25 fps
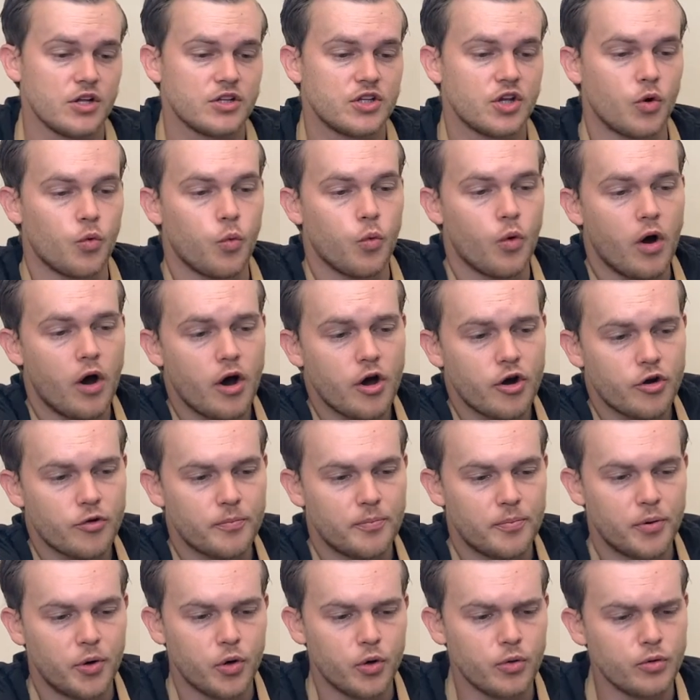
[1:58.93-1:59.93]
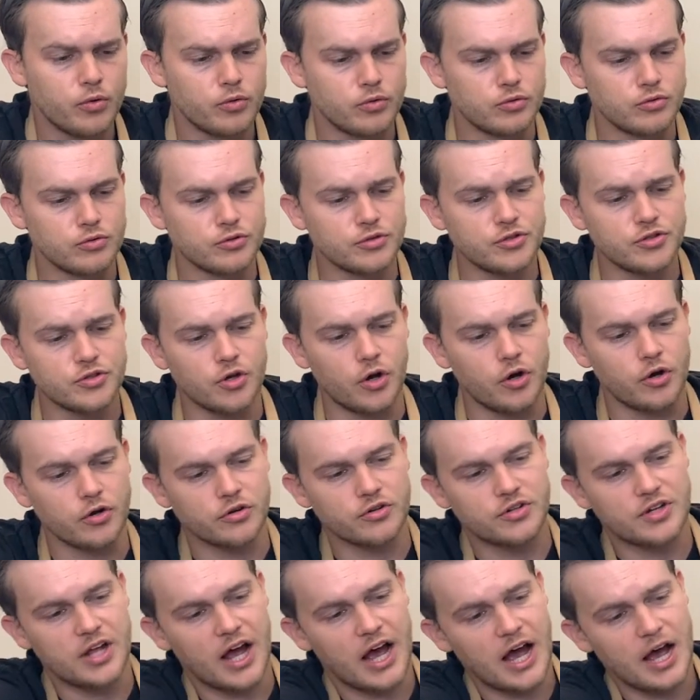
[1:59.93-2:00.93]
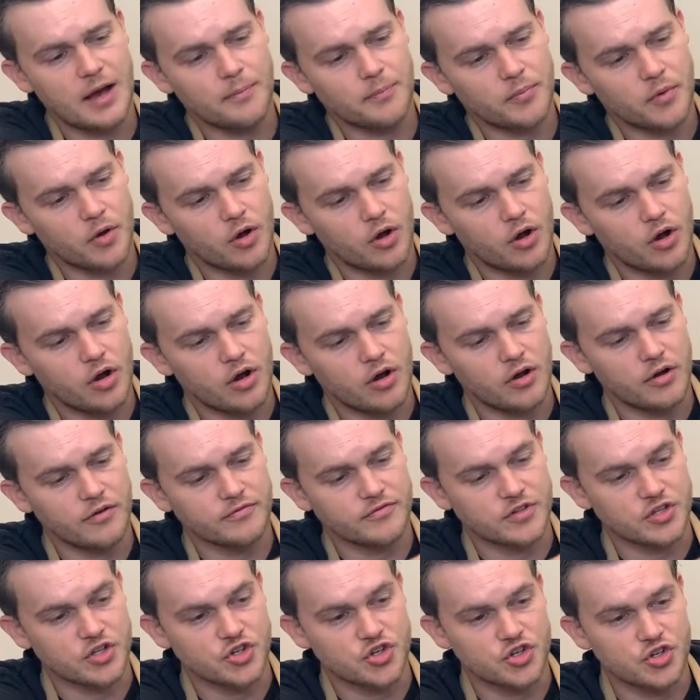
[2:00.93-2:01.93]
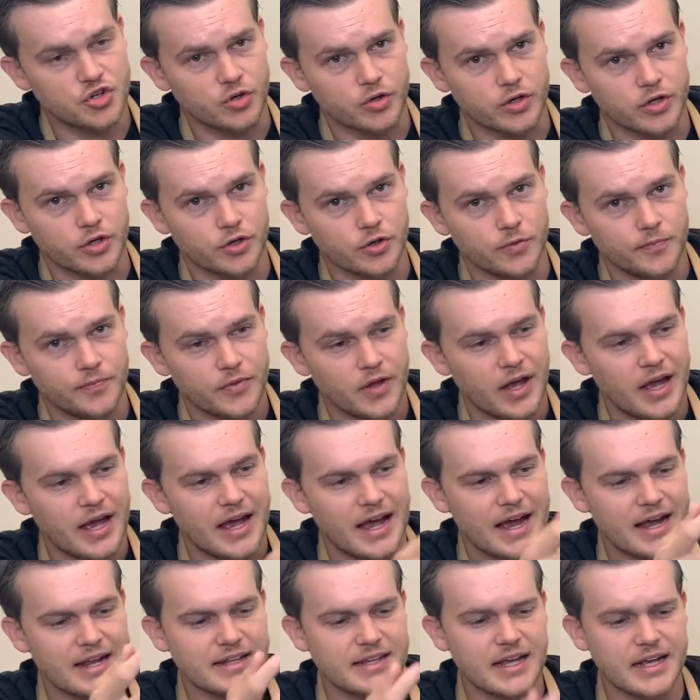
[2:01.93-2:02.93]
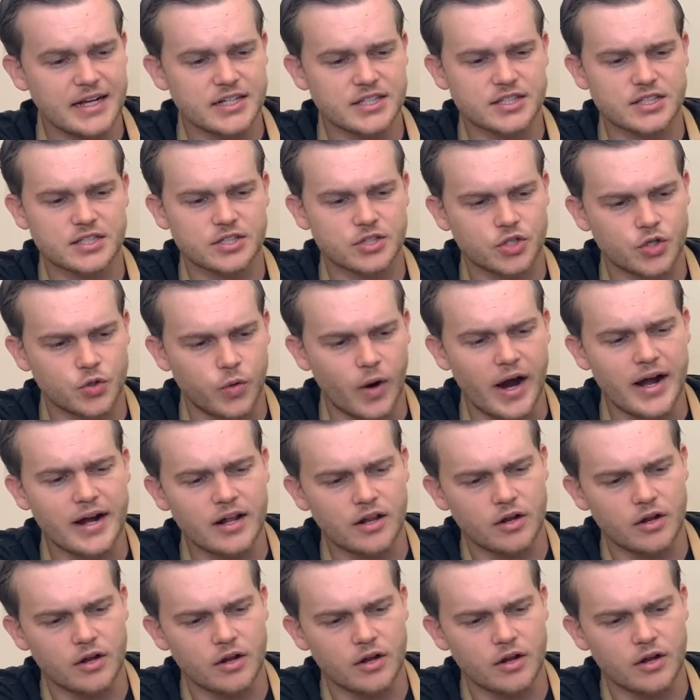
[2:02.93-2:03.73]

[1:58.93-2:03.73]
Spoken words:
the water pools on top of the soil and takes quite a